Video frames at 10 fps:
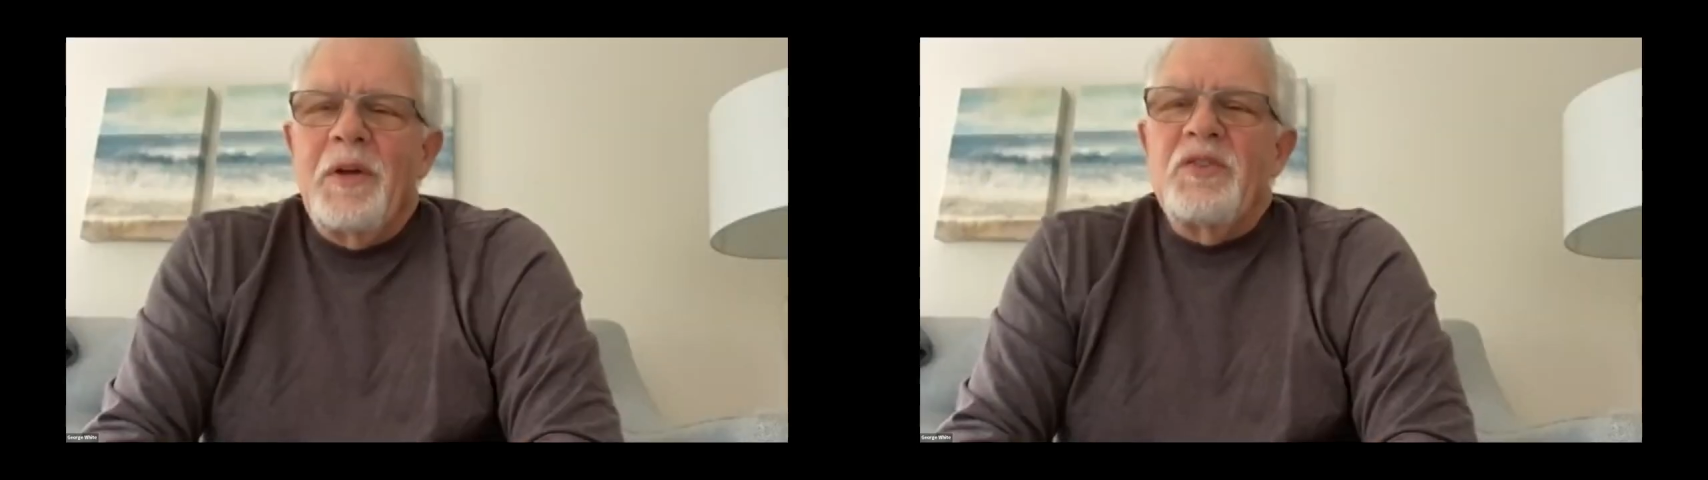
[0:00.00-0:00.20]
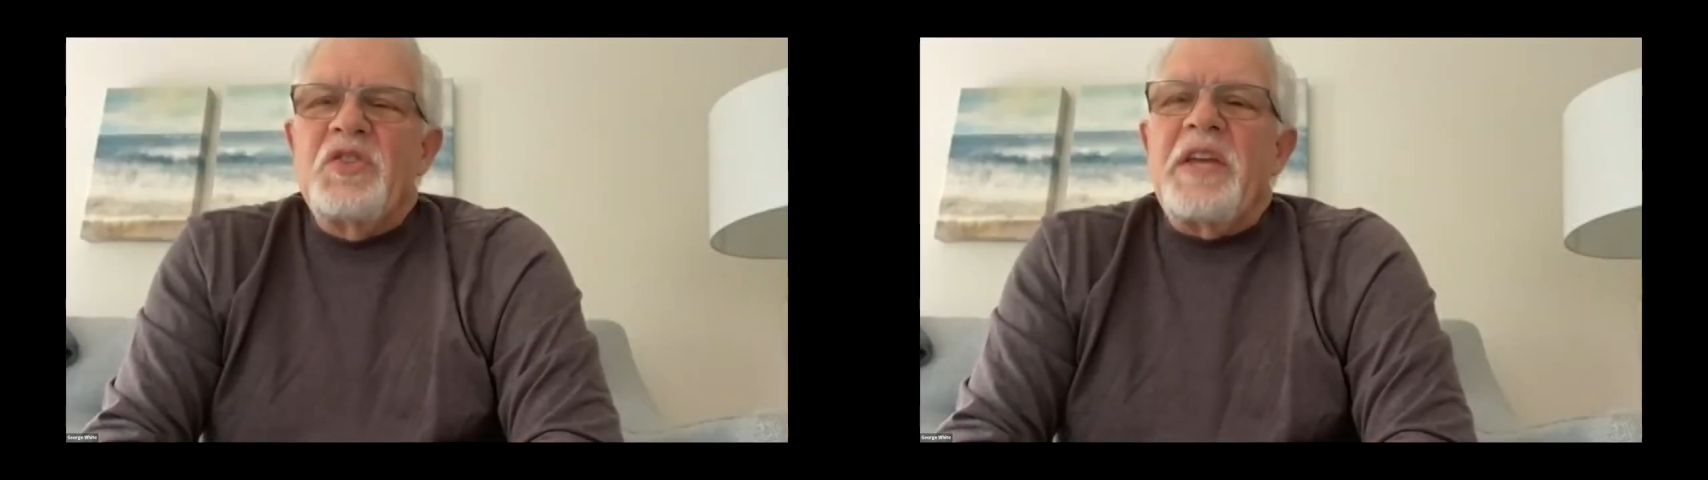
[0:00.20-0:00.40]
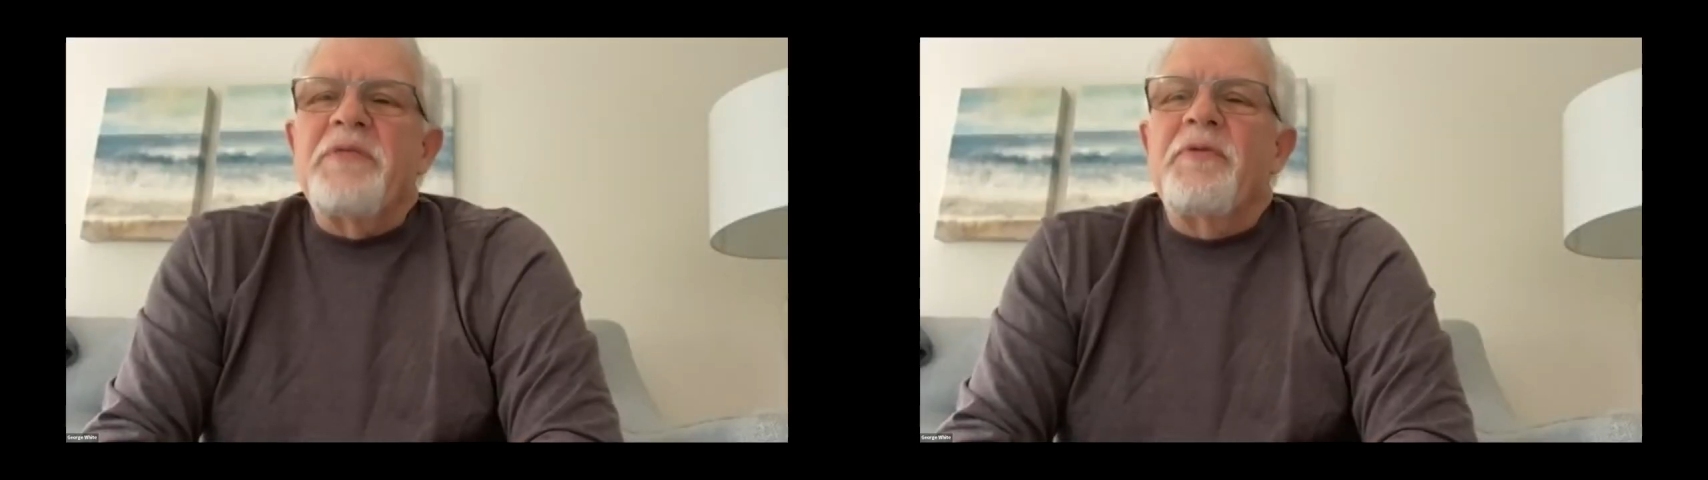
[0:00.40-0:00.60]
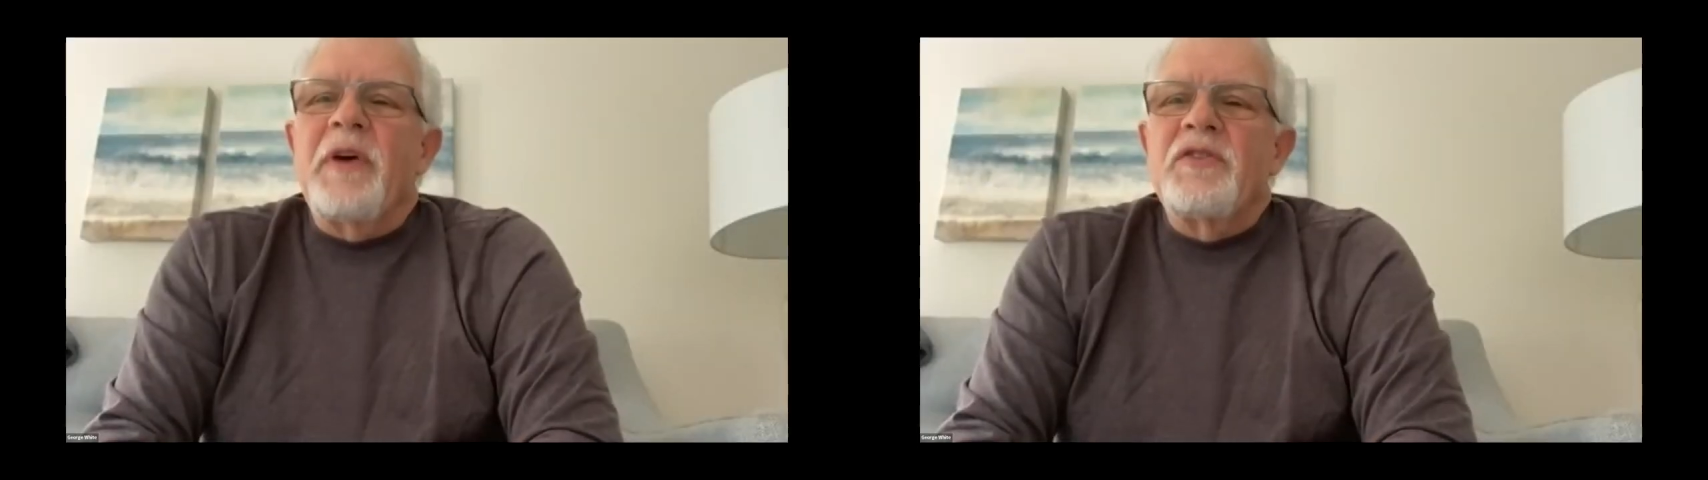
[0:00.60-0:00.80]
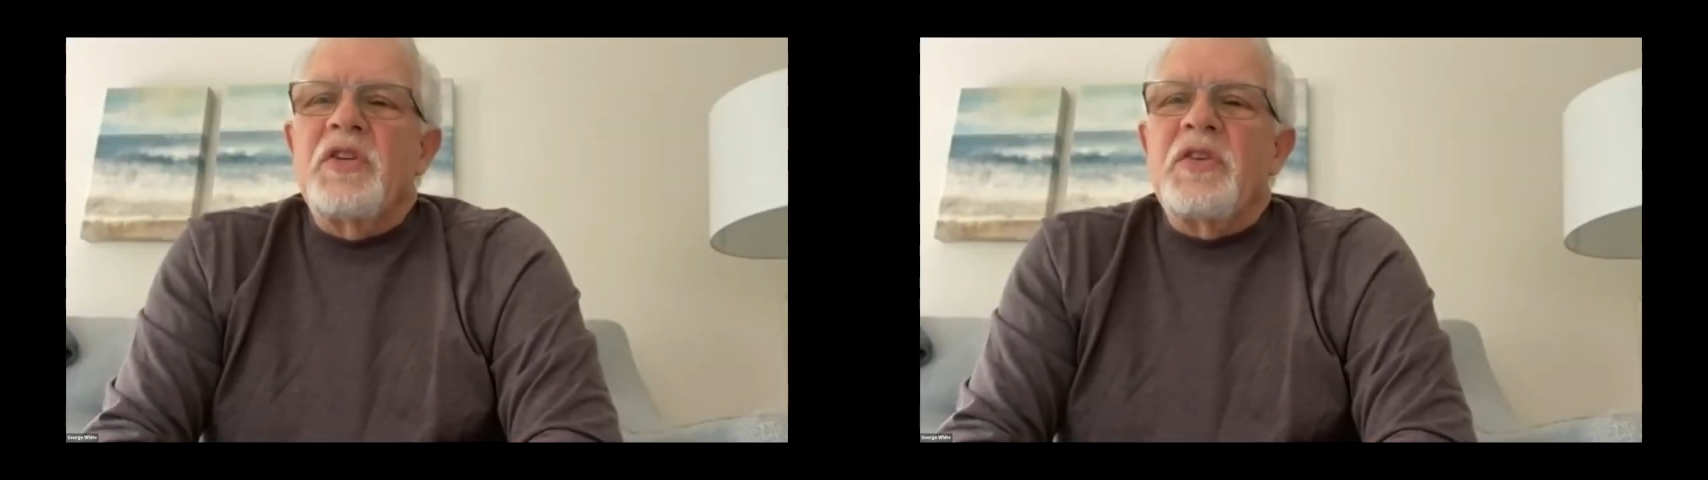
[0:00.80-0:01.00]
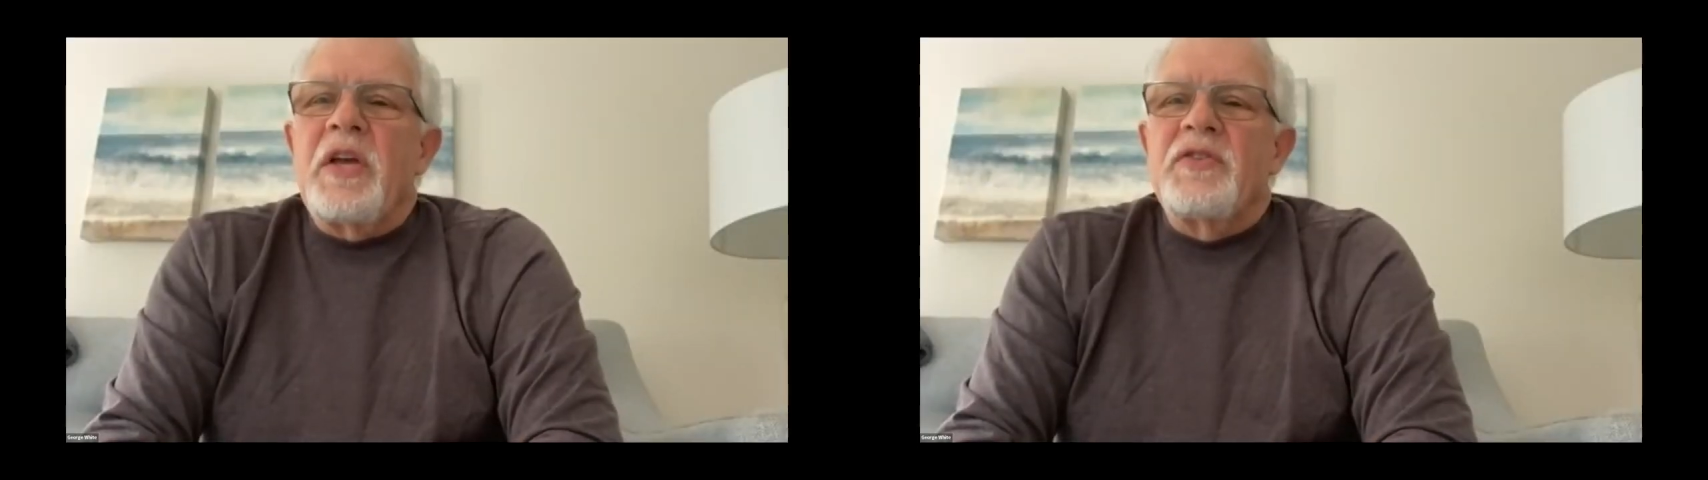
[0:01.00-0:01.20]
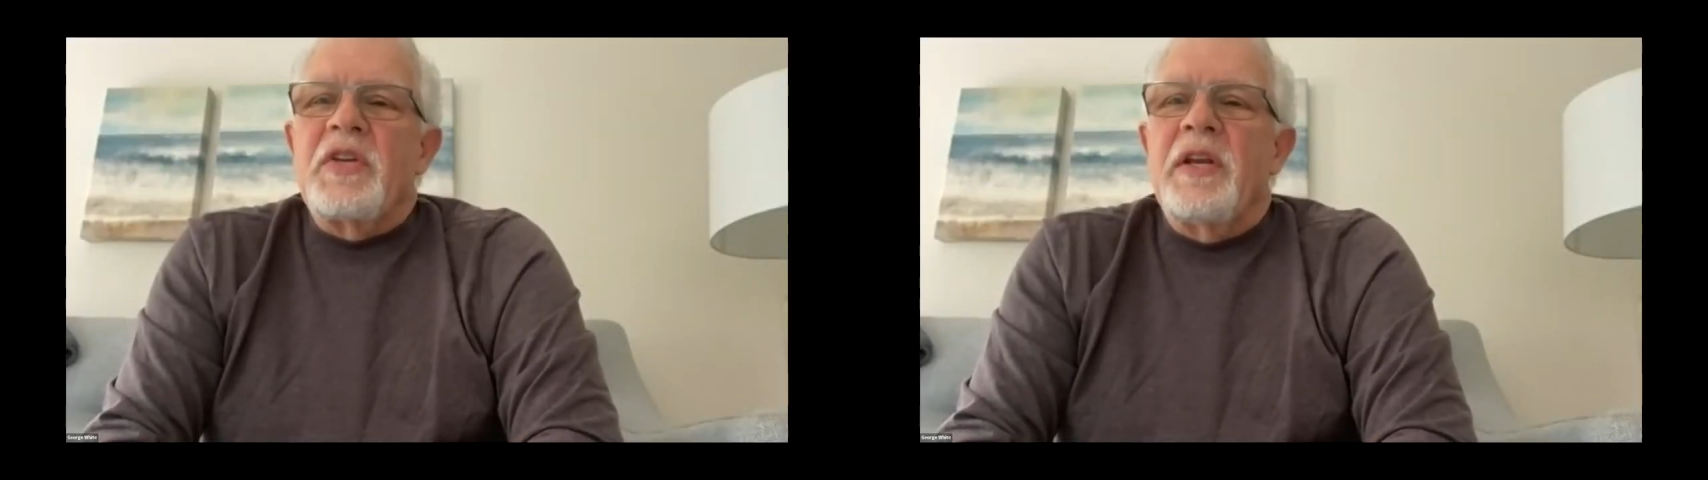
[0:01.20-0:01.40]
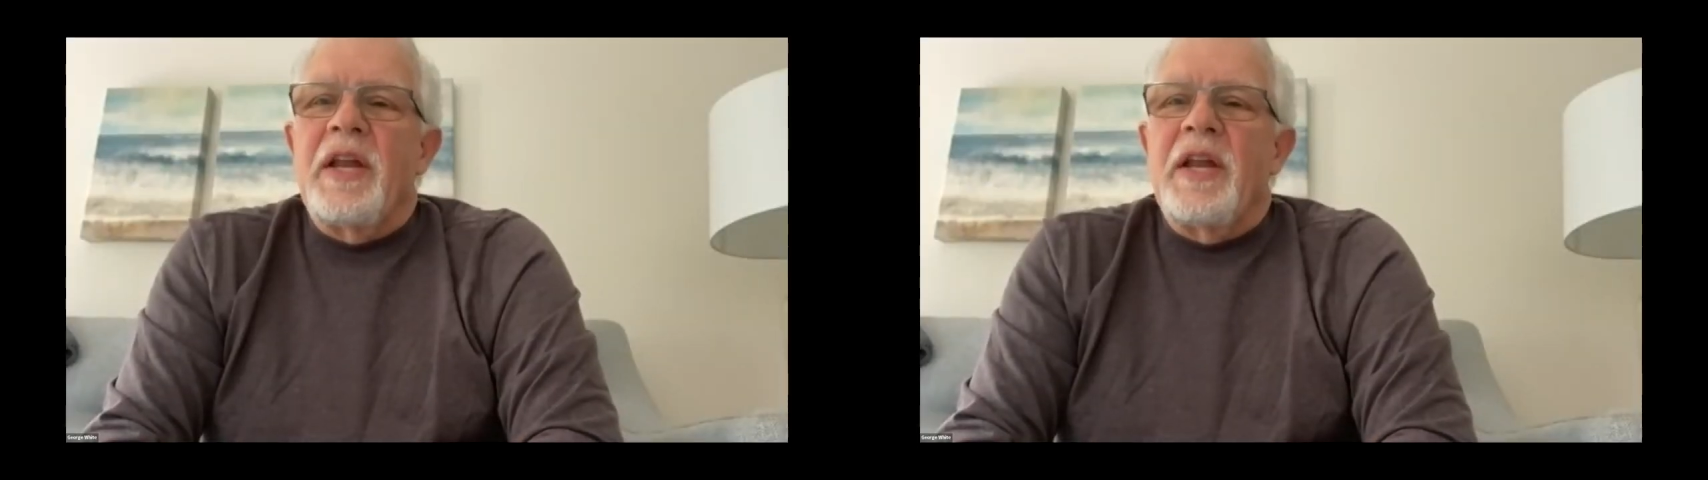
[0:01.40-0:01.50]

a safe, it's, a, it's a,